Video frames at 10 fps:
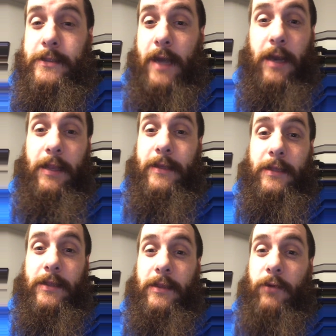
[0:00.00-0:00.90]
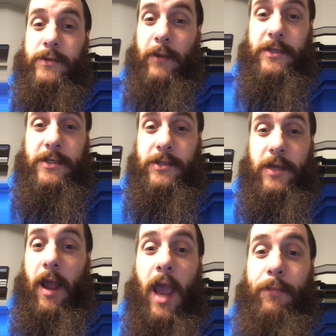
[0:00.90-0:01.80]
I didn't think there was much
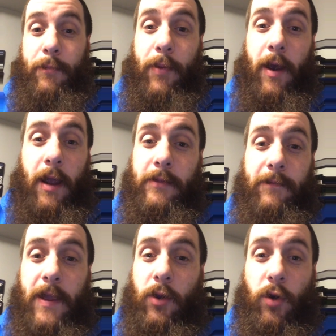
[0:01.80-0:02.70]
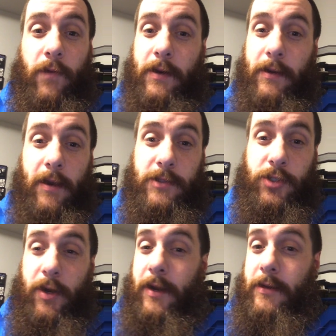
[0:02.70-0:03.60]
hype behind the Vancouver Canucks
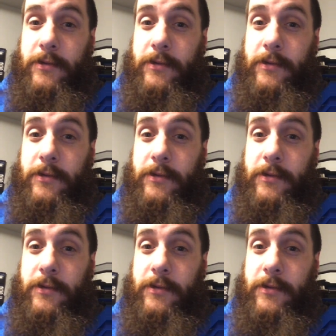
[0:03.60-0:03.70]
train.